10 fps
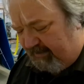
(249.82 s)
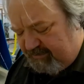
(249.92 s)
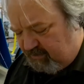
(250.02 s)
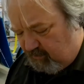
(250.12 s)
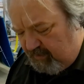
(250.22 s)

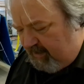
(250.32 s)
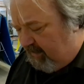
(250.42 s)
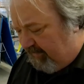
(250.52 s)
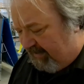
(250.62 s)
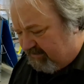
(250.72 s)
so
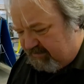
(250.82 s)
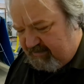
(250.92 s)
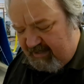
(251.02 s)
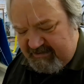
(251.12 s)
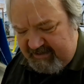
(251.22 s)
that's
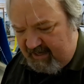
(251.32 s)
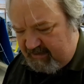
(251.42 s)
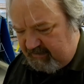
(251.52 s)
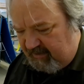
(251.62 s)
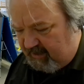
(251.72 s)

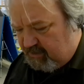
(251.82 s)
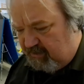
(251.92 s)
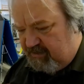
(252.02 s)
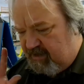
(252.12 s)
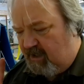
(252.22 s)
that. The
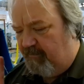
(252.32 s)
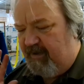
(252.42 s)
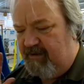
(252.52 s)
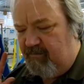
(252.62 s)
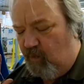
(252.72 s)
engine is not going
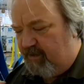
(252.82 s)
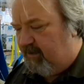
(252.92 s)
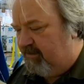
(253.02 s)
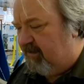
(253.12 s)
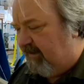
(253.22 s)
to be worked
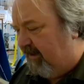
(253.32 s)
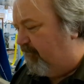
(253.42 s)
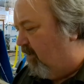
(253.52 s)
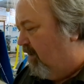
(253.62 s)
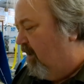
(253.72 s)
on today.
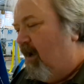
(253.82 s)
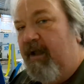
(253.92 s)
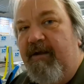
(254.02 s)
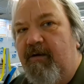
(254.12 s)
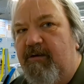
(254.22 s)

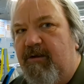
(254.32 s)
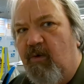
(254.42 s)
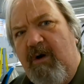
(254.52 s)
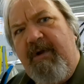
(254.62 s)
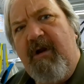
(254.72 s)
So
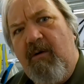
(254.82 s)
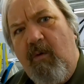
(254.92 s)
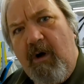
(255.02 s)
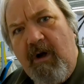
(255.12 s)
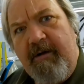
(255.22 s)
what am I going to
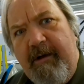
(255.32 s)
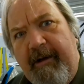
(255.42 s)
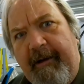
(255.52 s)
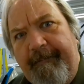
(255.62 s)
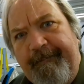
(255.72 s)
work on
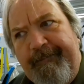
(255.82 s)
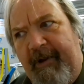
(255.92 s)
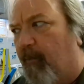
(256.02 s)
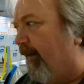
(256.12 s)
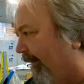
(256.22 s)
today?
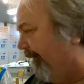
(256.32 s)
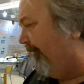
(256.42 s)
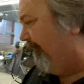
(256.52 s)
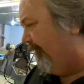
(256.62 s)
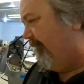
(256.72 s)

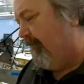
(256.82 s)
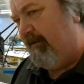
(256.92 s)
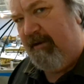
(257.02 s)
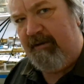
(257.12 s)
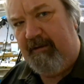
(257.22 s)
Well,
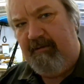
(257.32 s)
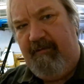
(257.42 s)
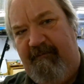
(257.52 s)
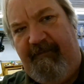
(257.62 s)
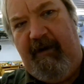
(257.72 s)

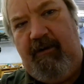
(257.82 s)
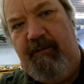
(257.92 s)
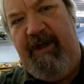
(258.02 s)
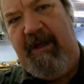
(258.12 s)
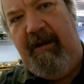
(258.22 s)
follow
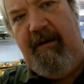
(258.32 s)
me.